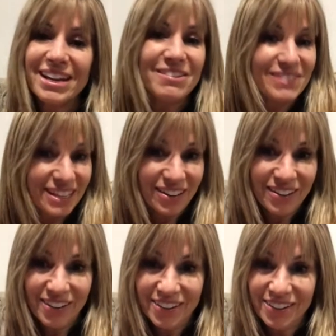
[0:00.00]
name is
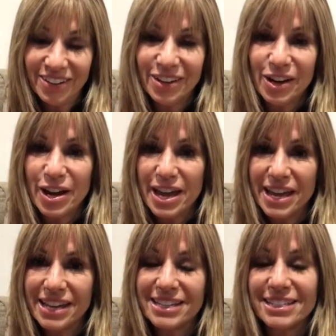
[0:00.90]
Karen Connor,
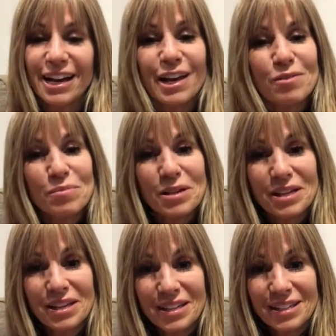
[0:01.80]
and I'm
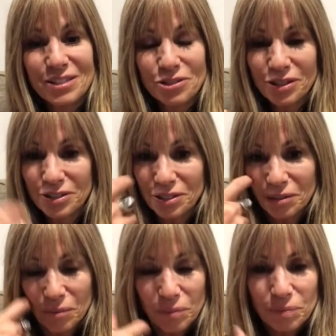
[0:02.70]
an instructor
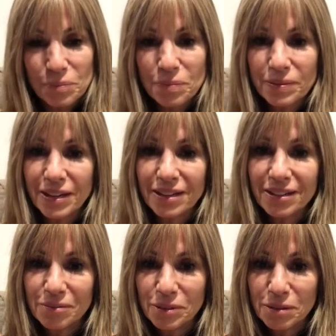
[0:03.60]

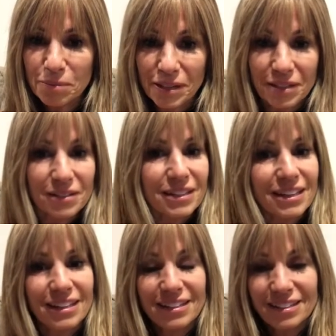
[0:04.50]
uh, with Medic
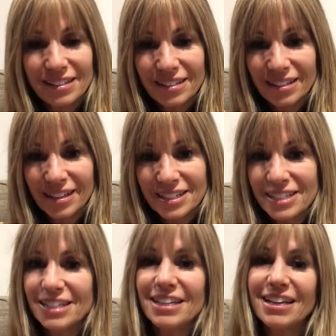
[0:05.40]
and
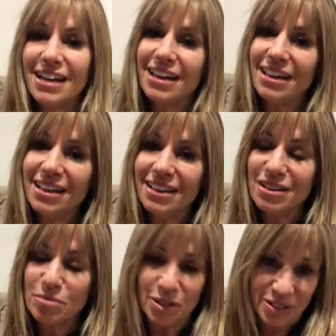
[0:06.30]
ASHI
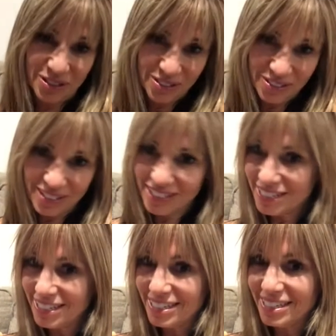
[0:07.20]
and American Heart
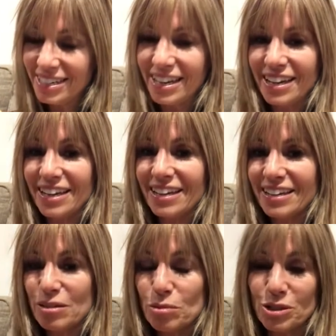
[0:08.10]
Association
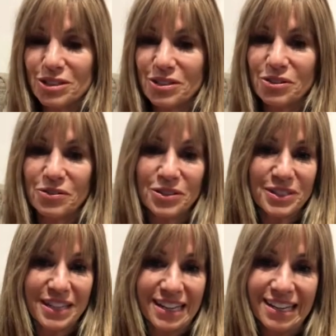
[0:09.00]
and Emergency
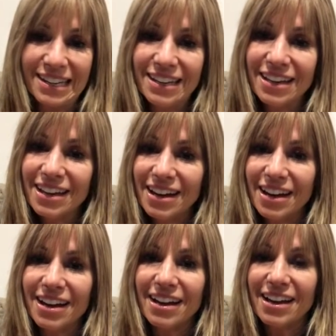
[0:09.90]
University.
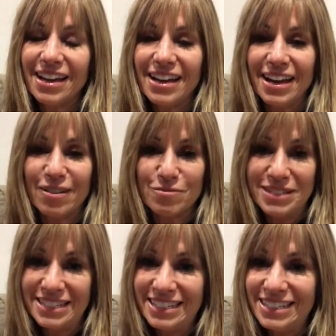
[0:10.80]
I have
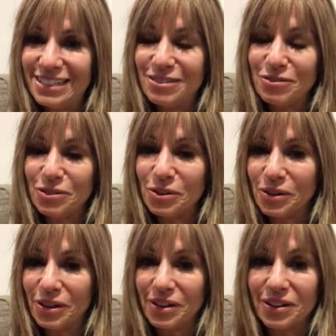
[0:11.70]
been teaching
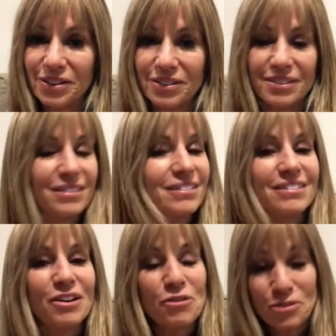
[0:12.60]
for
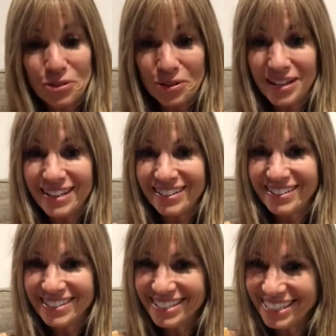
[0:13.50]
over 30 years.